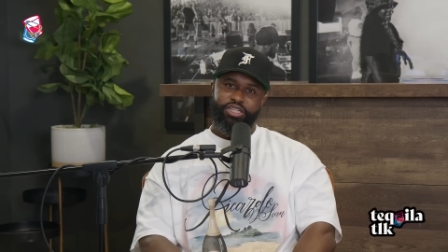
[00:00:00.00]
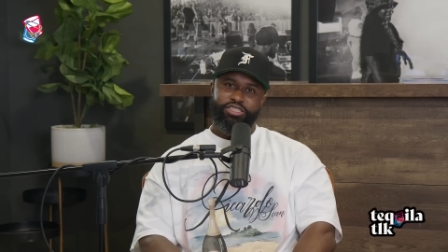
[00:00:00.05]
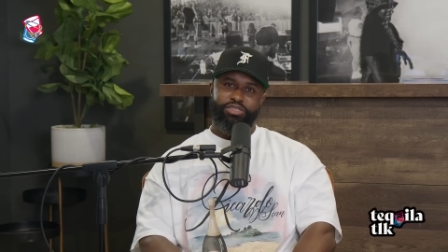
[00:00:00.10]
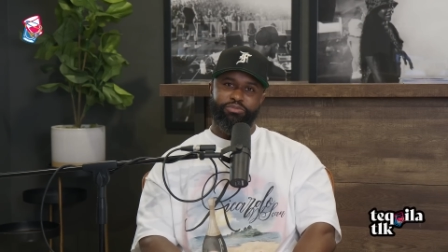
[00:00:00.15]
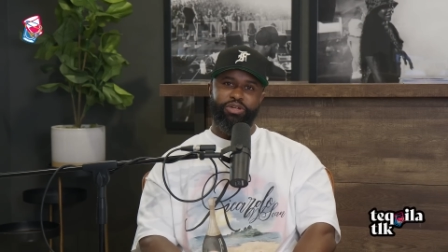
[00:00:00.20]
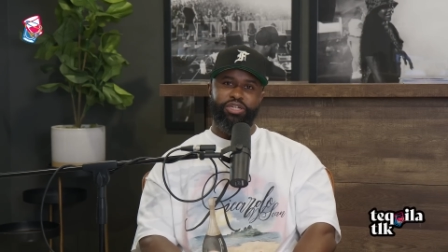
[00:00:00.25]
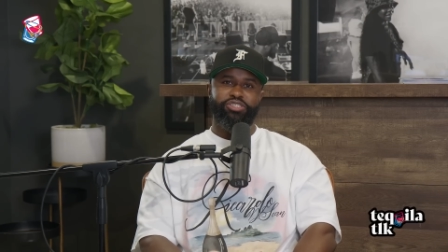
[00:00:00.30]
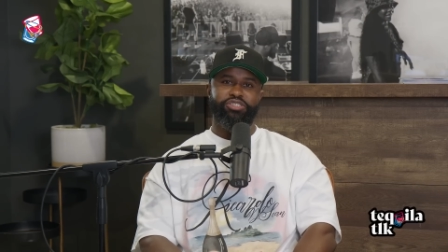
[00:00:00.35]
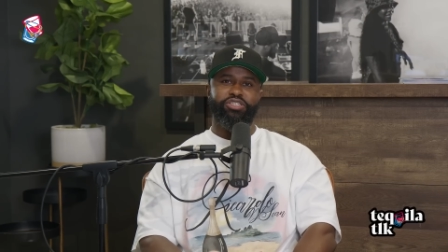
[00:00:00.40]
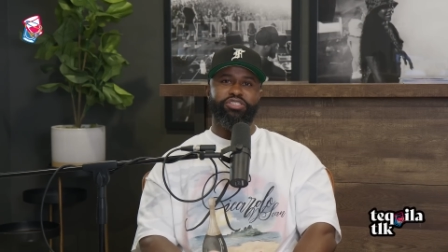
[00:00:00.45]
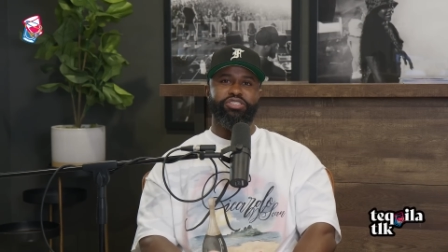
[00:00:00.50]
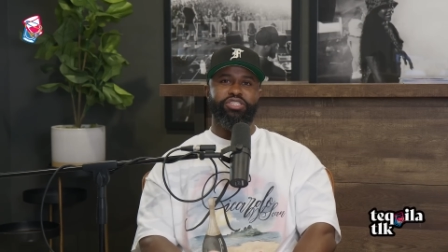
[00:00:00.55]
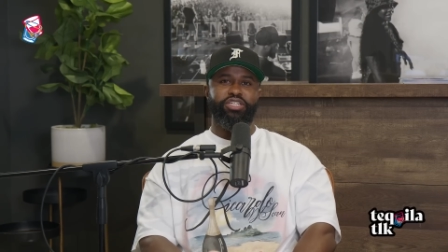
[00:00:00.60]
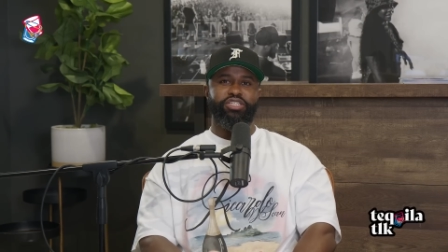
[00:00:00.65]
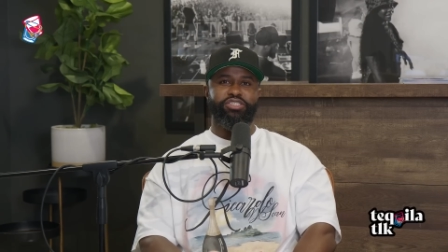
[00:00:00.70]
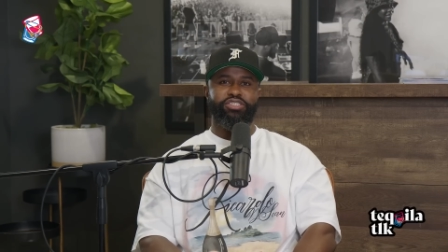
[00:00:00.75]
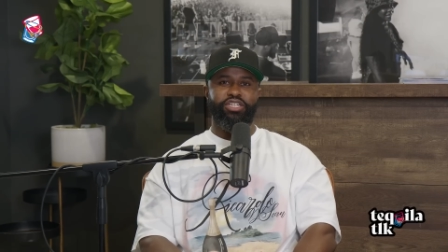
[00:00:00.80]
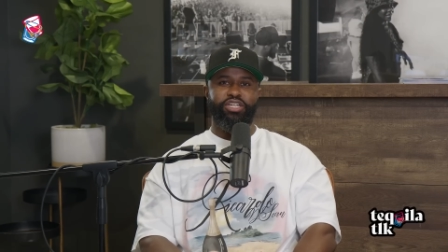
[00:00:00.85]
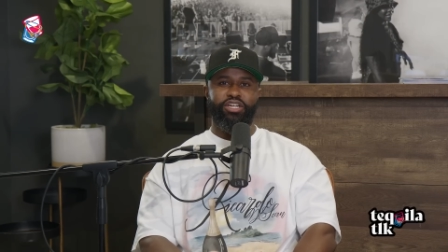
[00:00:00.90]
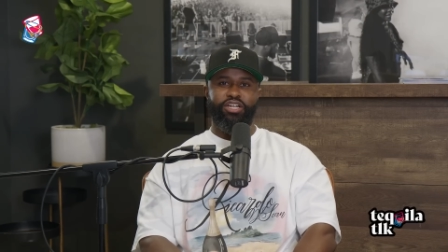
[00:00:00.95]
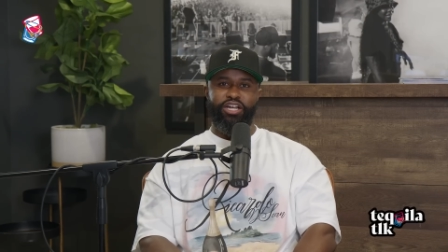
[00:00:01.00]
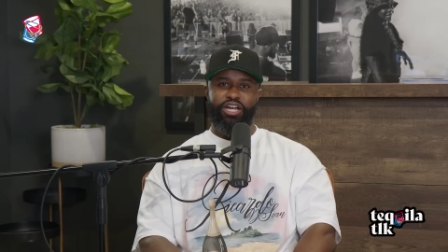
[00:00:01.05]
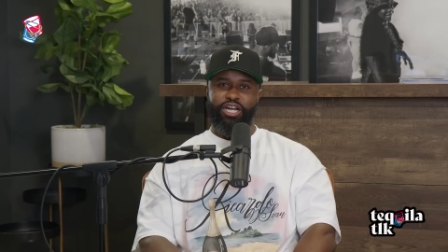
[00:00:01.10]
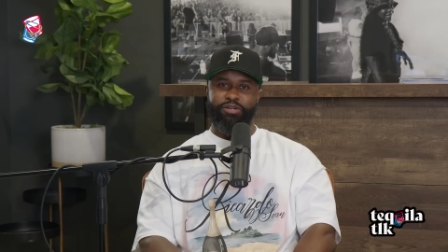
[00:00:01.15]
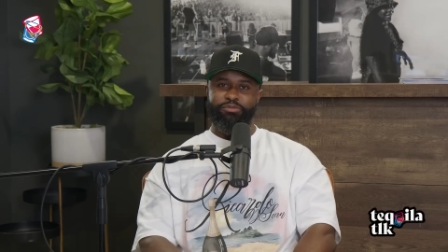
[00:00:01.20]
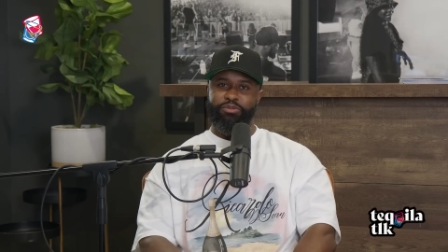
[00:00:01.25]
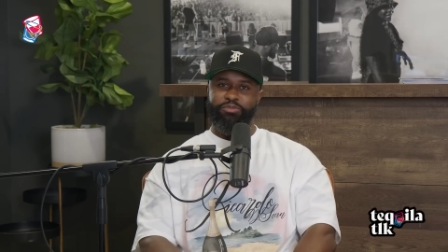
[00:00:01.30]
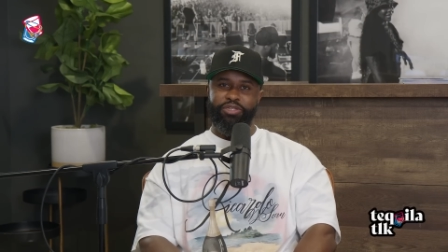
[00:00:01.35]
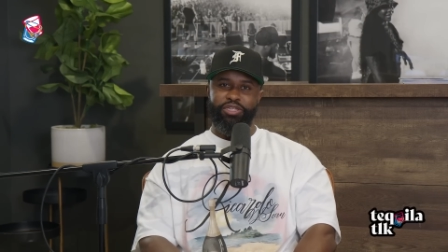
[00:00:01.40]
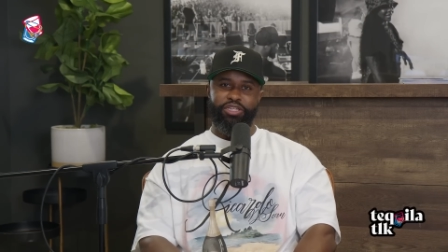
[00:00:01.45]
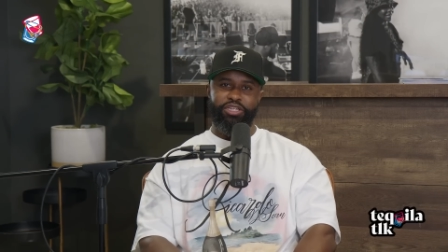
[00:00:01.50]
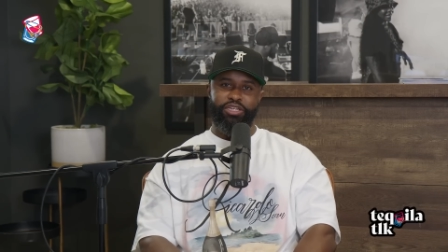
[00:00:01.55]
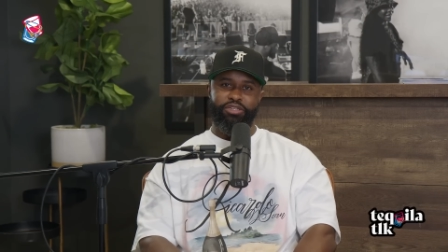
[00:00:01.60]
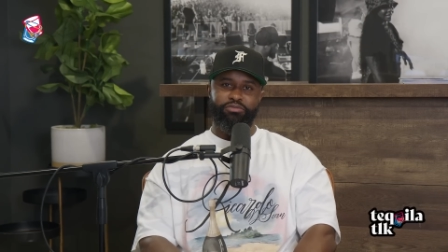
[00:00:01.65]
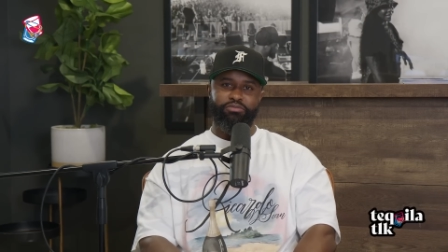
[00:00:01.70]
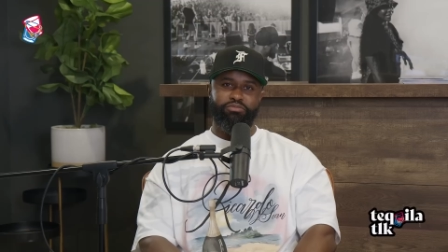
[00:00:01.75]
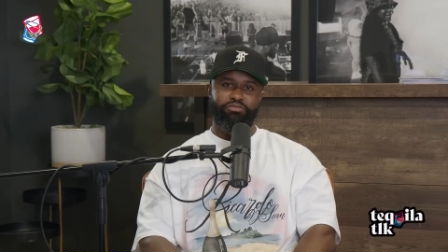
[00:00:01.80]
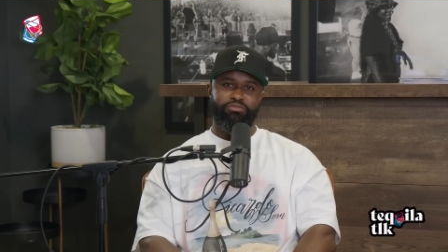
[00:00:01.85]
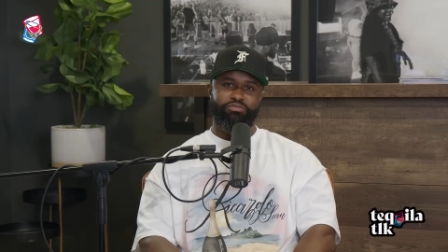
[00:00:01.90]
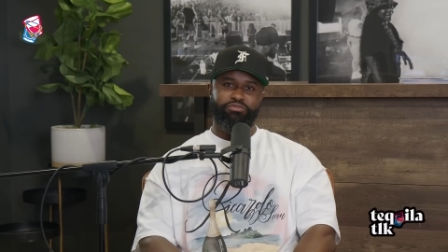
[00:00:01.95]
So make sure you see us there. I'm gonna be
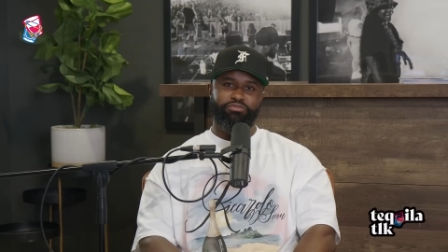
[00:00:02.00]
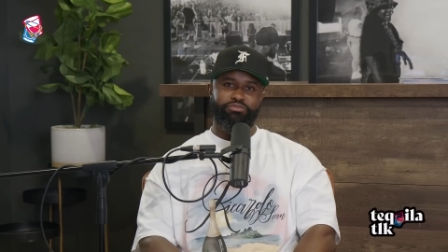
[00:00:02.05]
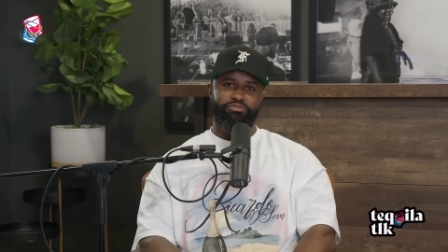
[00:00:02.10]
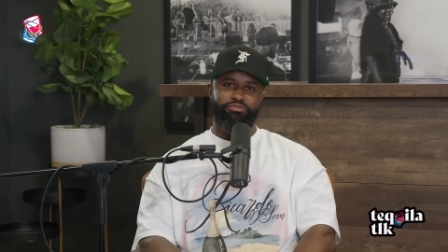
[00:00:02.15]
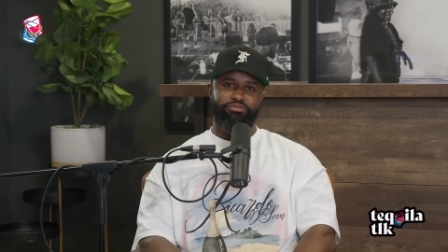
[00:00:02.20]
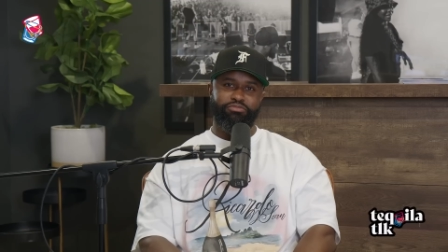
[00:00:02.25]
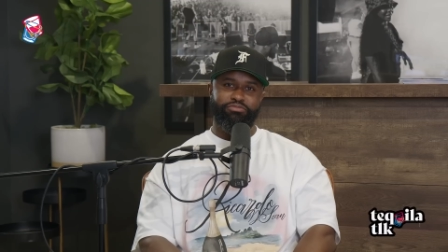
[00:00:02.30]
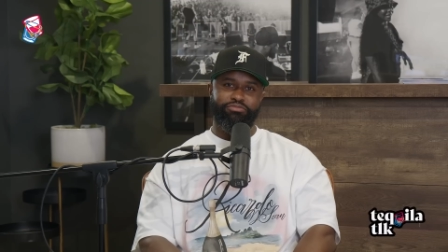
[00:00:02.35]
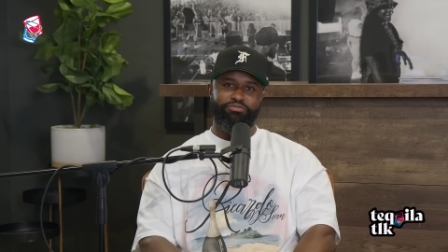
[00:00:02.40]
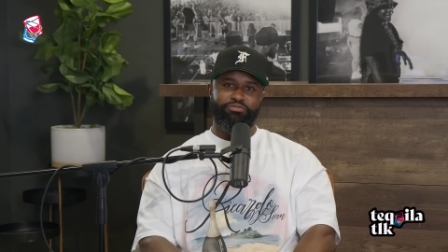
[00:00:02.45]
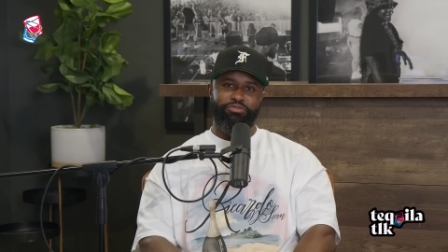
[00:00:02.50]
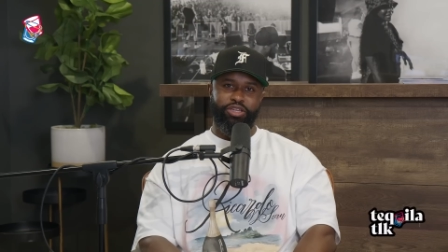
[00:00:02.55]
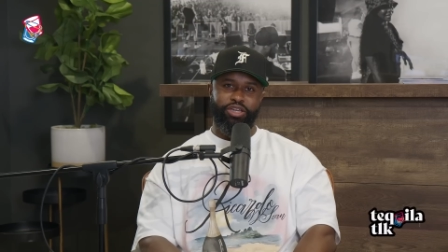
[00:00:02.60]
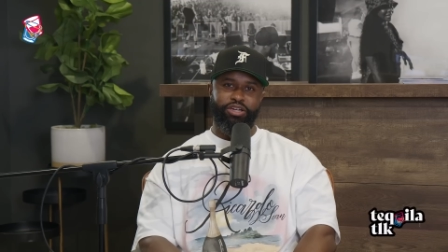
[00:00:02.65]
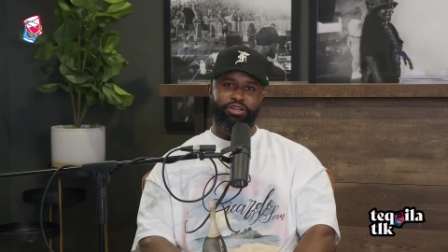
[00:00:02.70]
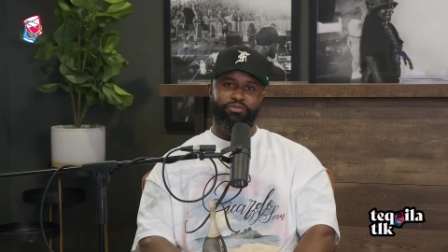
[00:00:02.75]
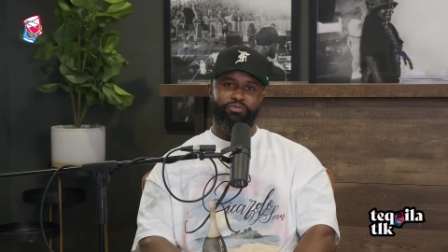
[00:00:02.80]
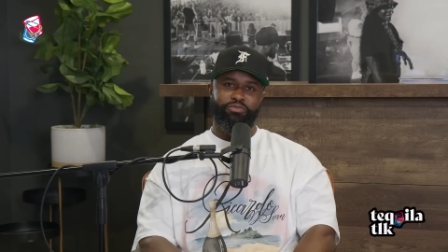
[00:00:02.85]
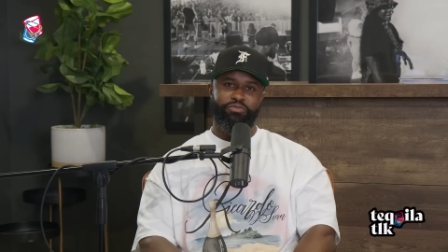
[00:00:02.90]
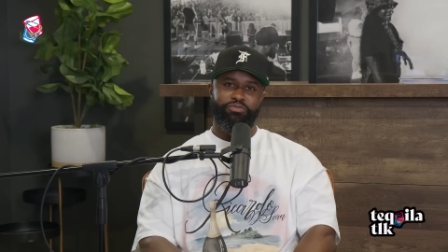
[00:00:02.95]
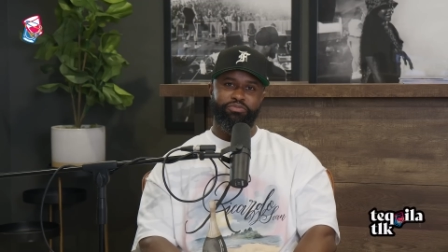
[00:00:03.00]
lit. Yeah.